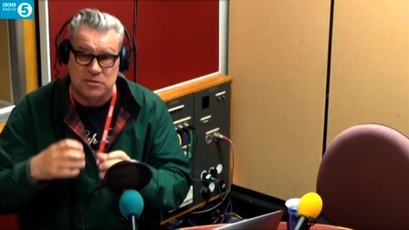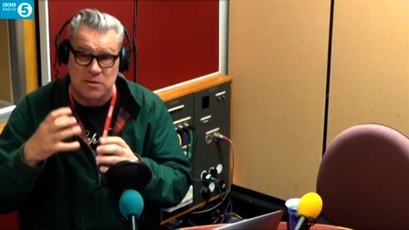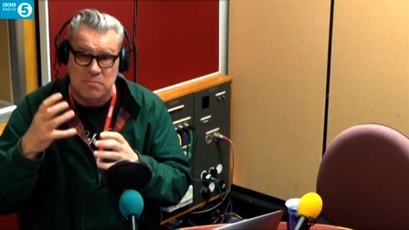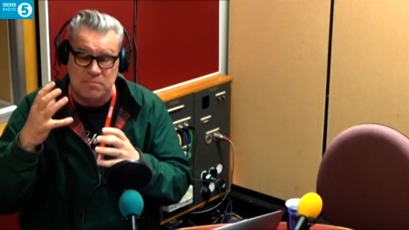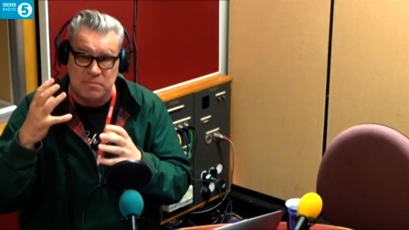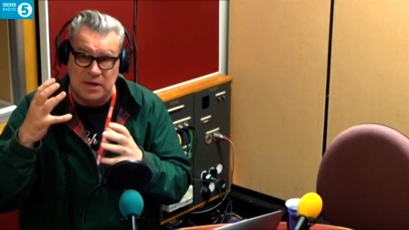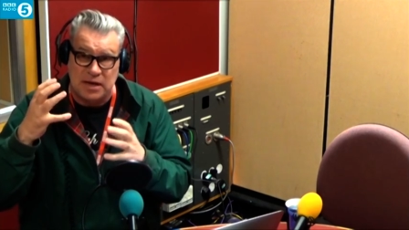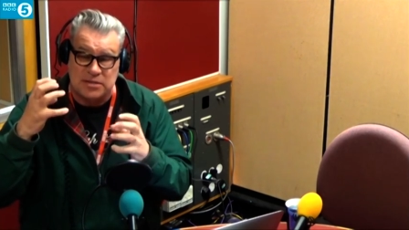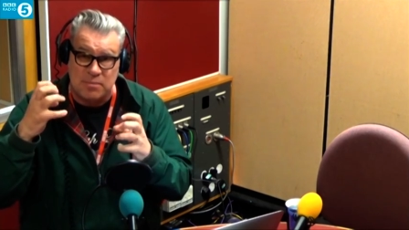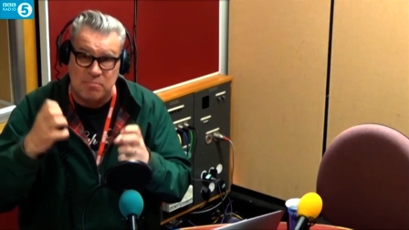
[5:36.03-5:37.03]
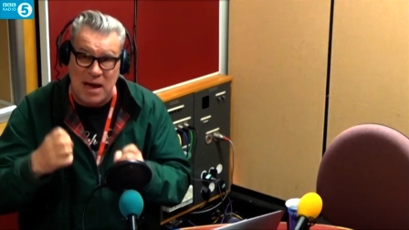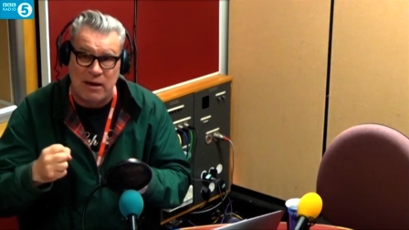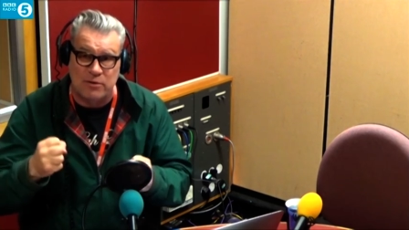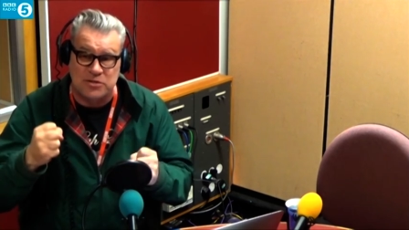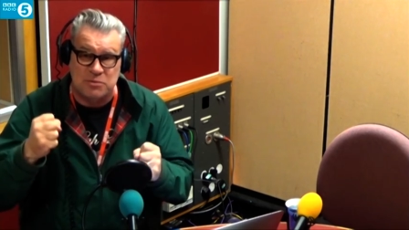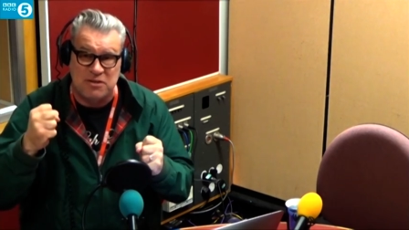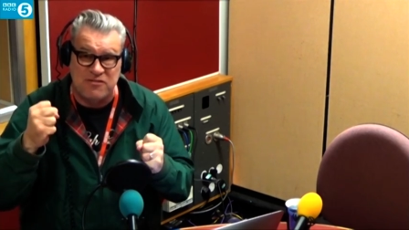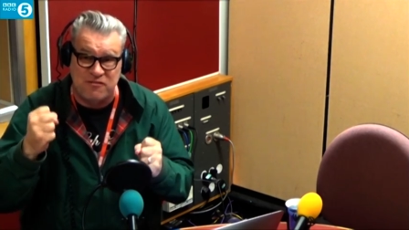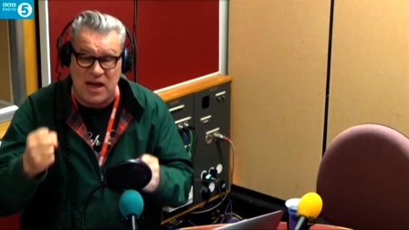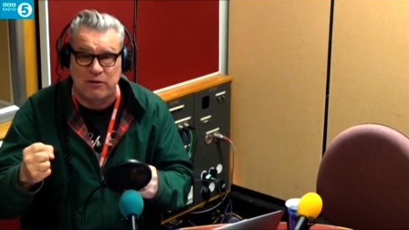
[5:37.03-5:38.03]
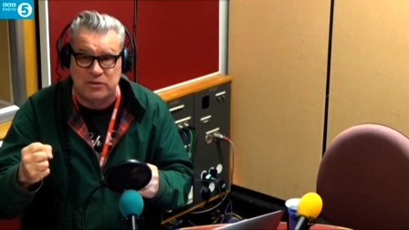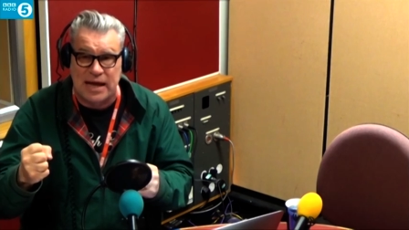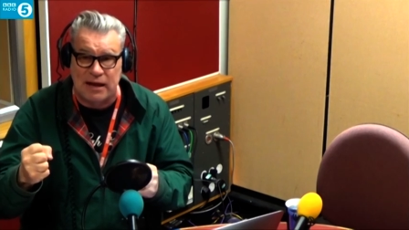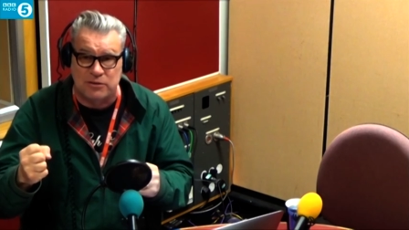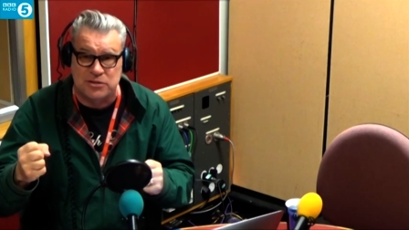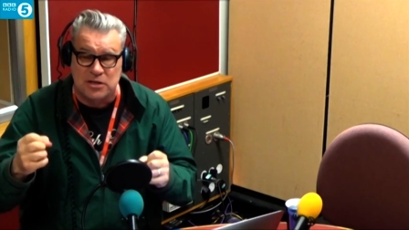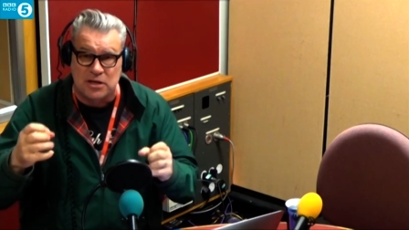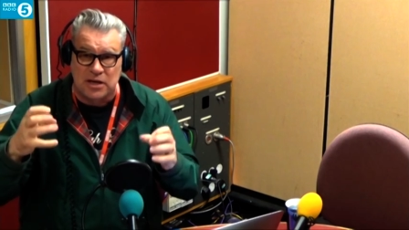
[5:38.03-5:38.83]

to he is about to be found out.